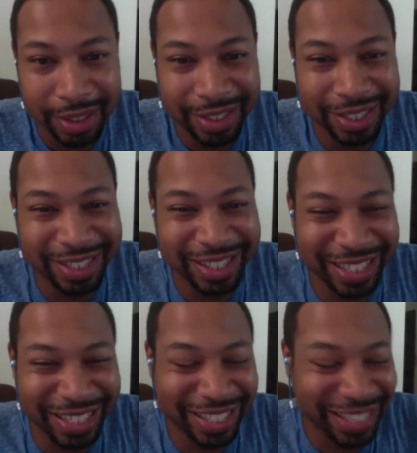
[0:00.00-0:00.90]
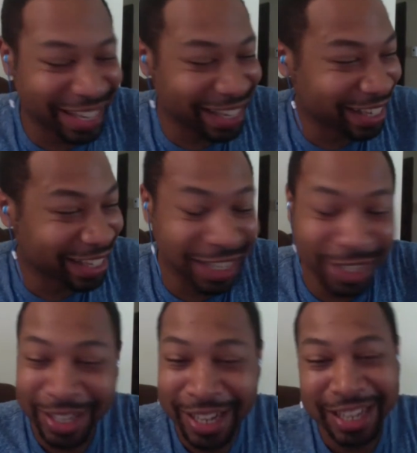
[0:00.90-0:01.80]
hey,
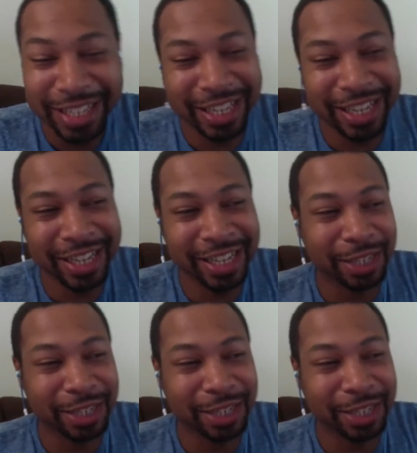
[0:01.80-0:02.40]
it, yeah,